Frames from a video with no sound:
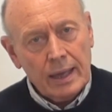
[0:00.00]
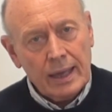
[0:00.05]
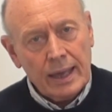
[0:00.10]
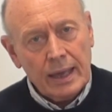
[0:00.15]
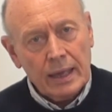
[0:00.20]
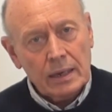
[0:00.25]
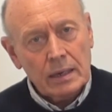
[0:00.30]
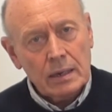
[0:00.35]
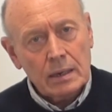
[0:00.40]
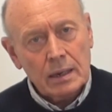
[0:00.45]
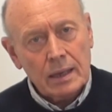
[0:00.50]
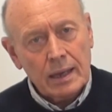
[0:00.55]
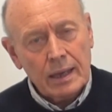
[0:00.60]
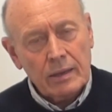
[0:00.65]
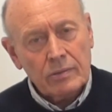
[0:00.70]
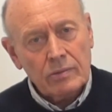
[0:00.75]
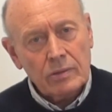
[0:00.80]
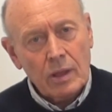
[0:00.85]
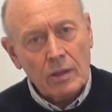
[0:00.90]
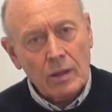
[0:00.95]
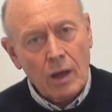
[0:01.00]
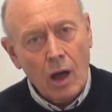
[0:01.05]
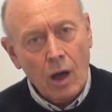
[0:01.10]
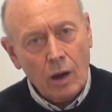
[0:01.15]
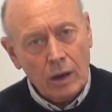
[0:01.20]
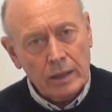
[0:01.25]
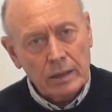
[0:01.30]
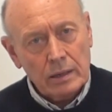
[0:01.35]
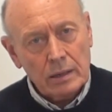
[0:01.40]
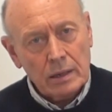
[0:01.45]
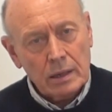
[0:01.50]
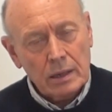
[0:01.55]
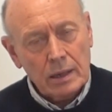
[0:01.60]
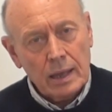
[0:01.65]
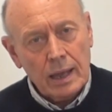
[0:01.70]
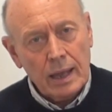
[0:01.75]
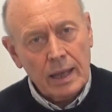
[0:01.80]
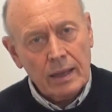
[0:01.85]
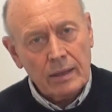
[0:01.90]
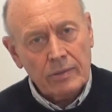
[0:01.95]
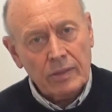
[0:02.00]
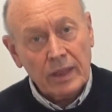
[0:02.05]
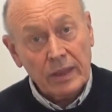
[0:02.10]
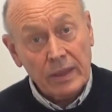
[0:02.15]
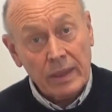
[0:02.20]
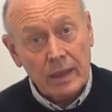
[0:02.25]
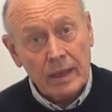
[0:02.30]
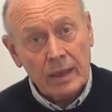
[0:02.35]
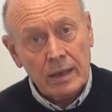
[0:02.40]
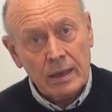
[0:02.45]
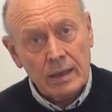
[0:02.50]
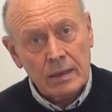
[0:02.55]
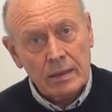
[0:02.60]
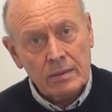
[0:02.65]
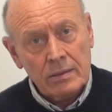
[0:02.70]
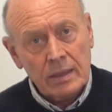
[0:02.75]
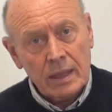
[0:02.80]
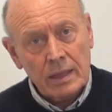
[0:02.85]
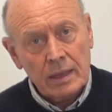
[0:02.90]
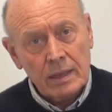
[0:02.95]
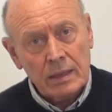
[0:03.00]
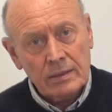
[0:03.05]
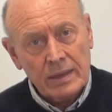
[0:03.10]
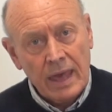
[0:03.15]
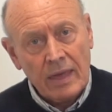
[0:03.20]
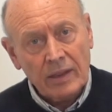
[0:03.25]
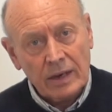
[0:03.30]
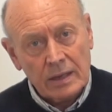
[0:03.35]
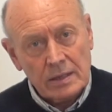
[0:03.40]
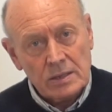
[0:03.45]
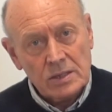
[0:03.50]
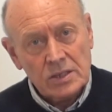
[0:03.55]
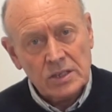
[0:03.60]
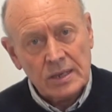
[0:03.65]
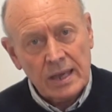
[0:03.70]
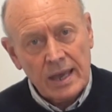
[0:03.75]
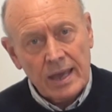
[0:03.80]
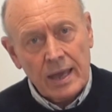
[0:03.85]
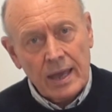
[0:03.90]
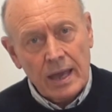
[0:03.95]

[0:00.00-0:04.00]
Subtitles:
in Holland, in the Netherlands,